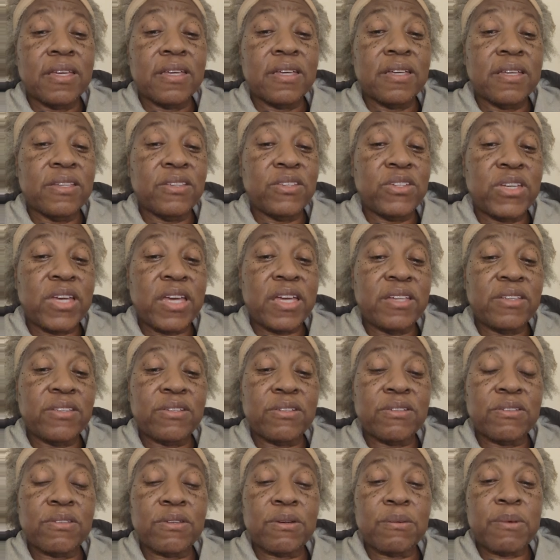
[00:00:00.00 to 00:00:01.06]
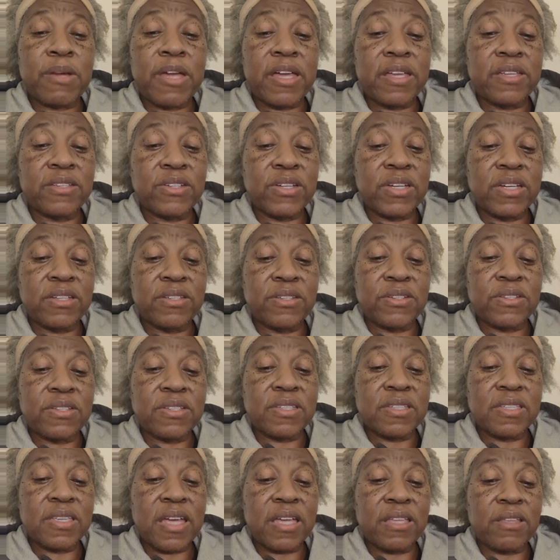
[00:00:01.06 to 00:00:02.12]
Good changes or bad
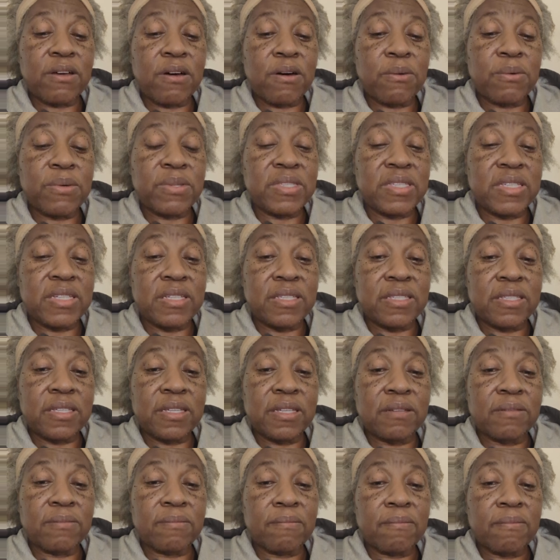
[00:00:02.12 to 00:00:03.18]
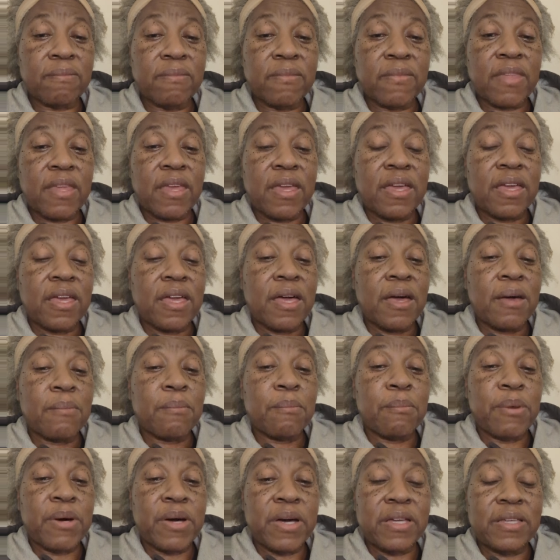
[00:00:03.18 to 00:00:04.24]
changes, it's not always easy.
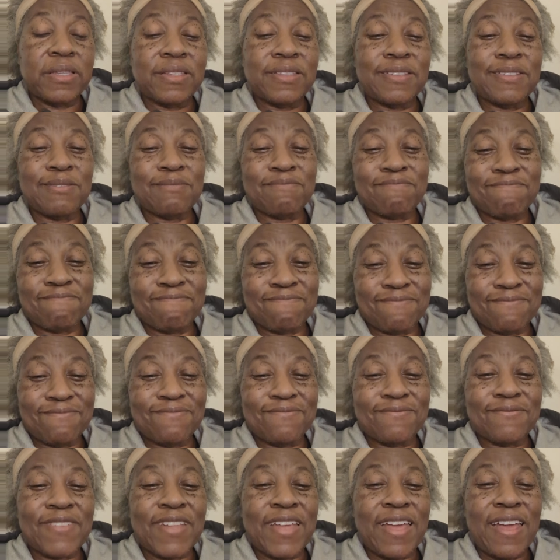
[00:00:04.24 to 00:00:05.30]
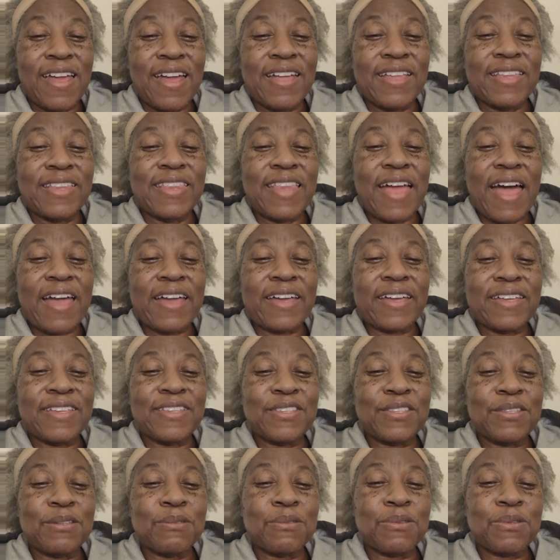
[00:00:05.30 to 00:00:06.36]
But like
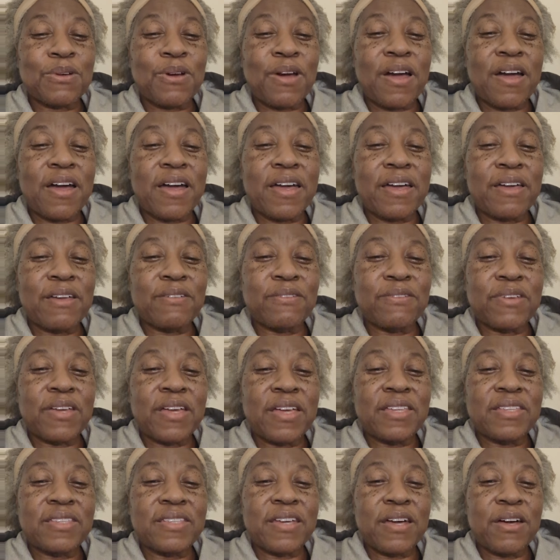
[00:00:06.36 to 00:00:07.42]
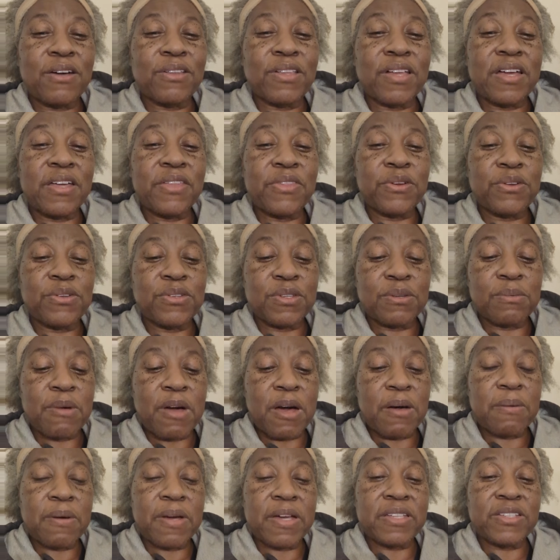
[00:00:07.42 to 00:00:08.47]
and subscribe and tell others
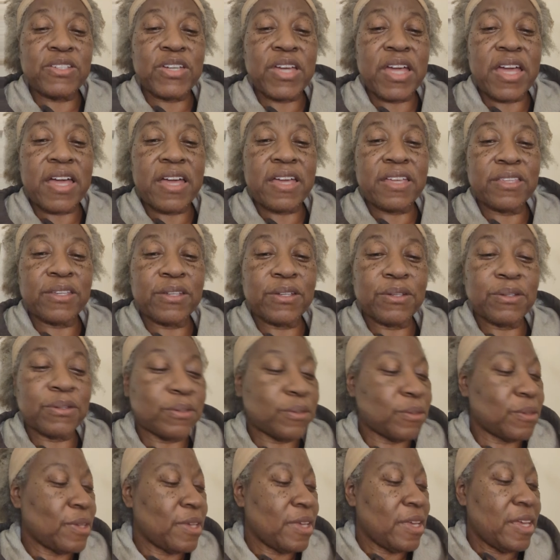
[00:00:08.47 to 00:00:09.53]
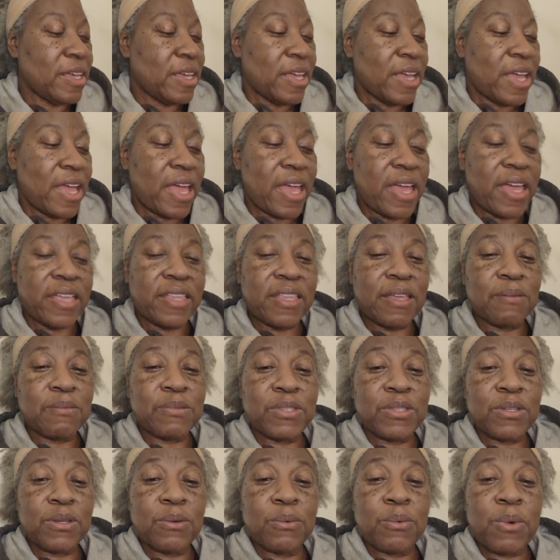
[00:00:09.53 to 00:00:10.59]
about my channel. And I'm
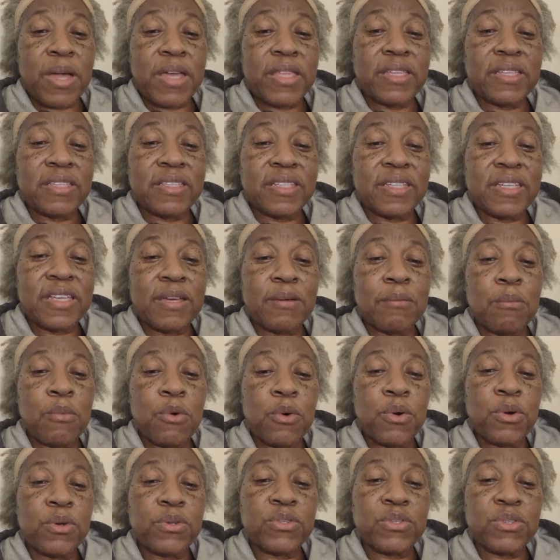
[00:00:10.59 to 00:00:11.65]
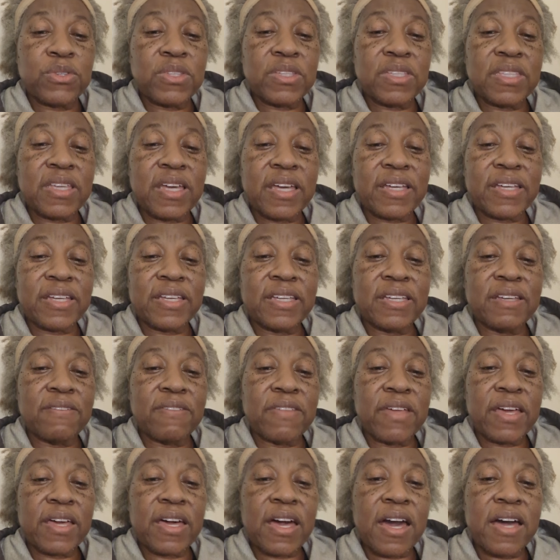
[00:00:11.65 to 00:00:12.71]
still waiting to get more so then I can give
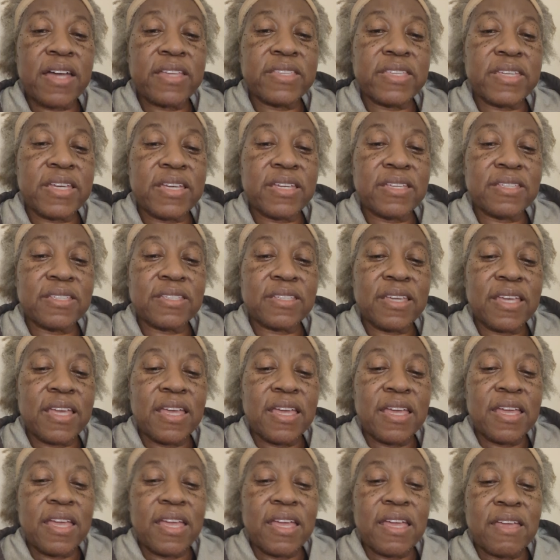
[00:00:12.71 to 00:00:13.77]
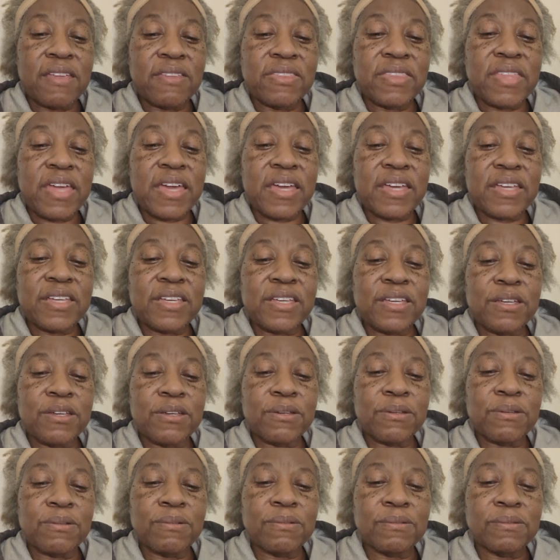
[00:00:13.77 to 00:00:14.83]
that contest. Thank
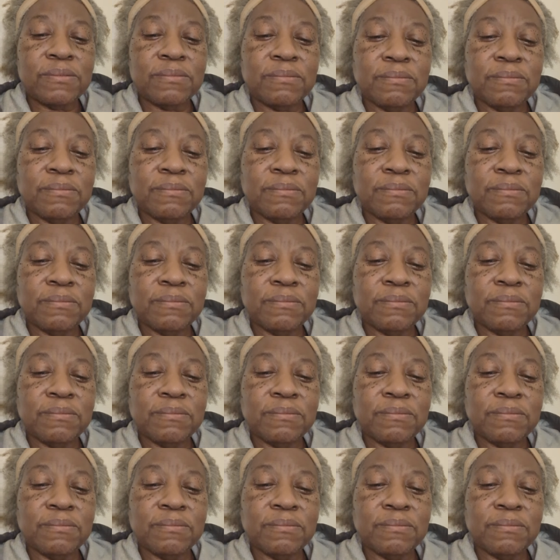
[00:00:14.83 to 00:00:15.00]
you.